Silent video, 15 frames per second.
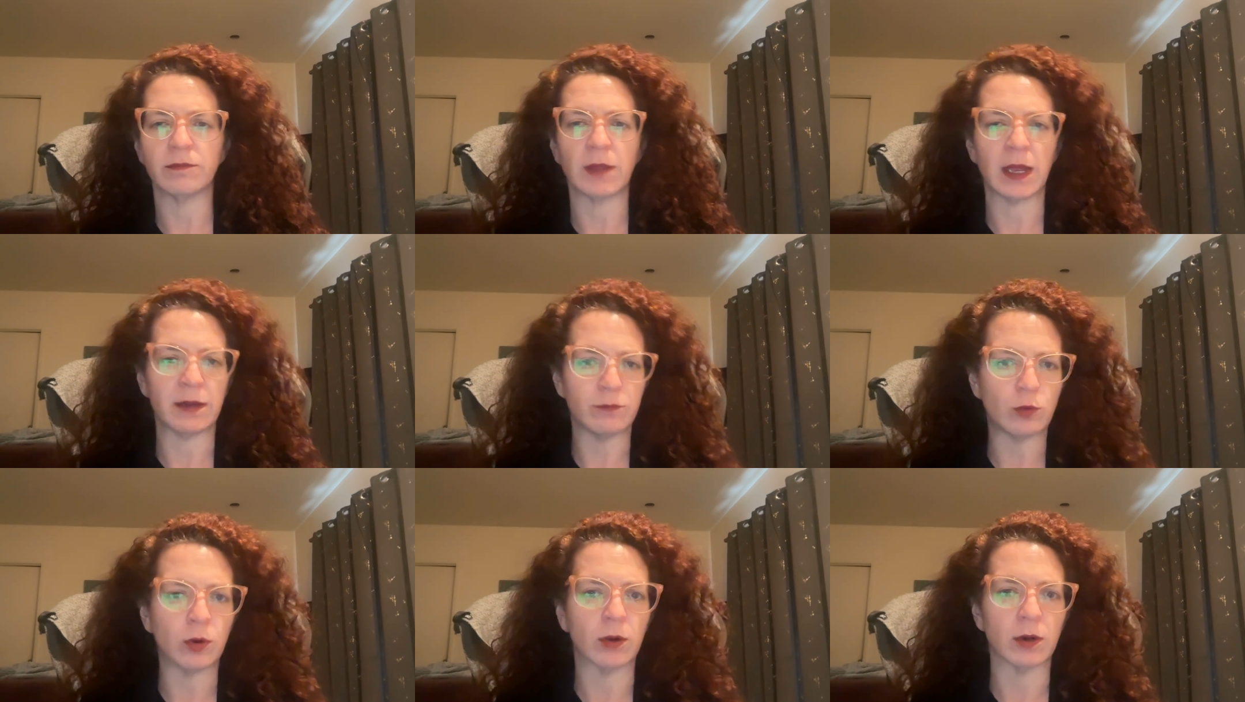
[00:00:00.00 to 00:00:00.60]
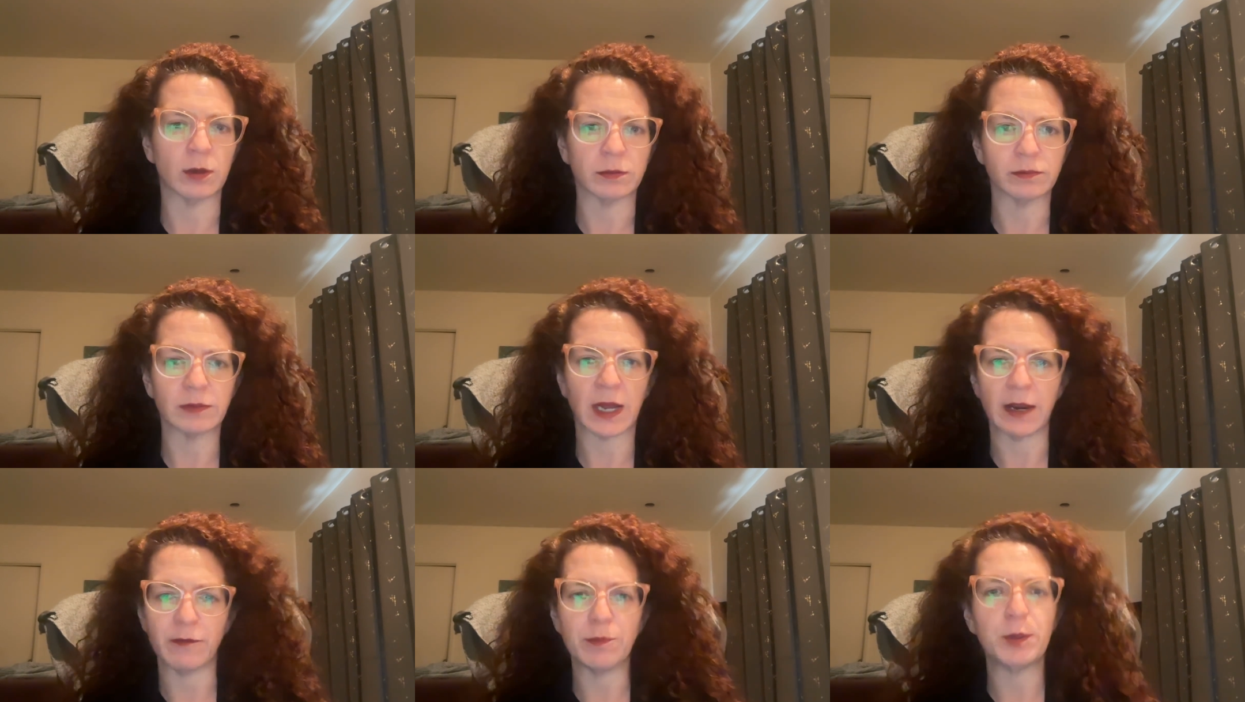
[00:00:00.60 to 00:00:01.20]
a more
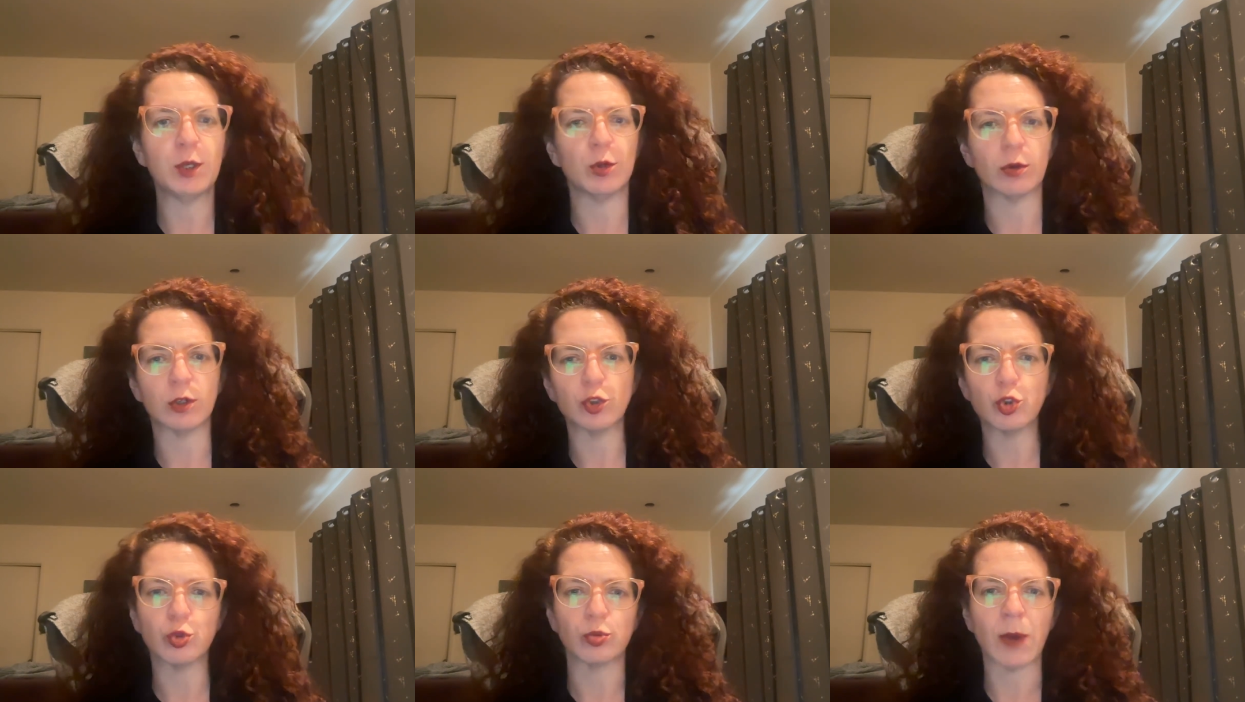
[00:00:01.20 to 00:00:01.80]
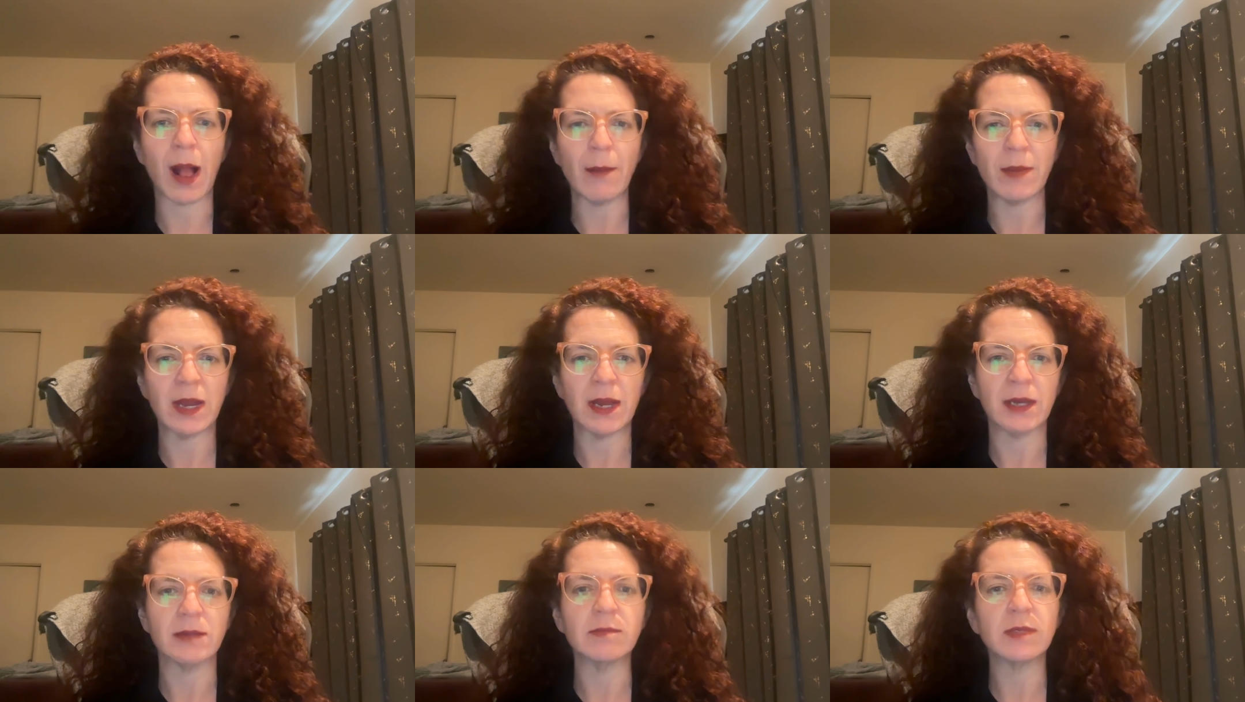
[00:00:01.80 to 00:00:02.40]
kind of pure
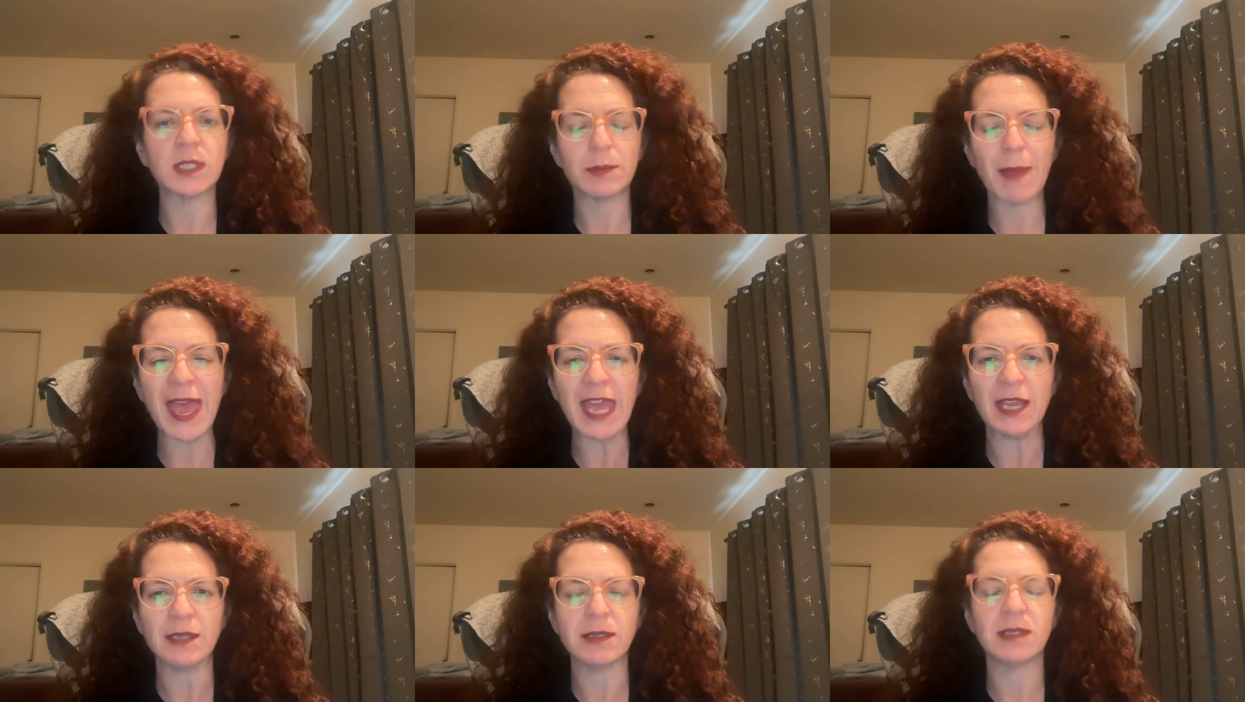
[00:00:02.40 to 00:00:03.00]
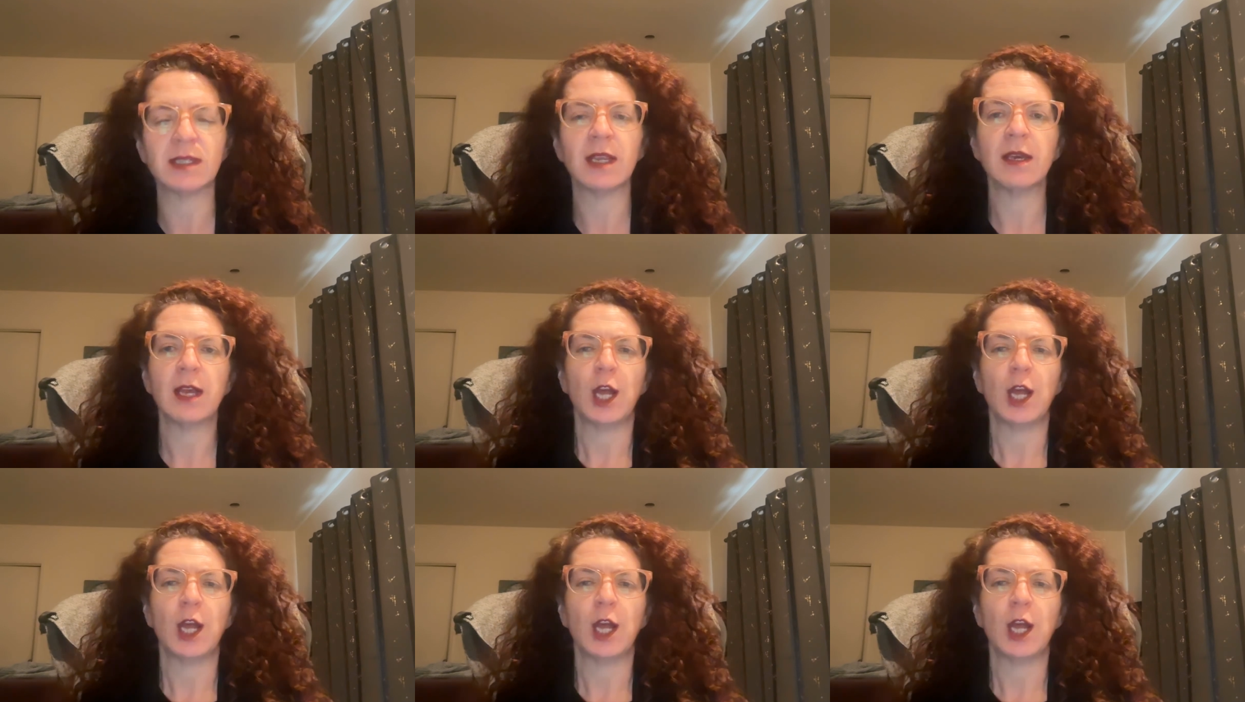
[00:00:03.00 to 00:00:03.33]
drama space,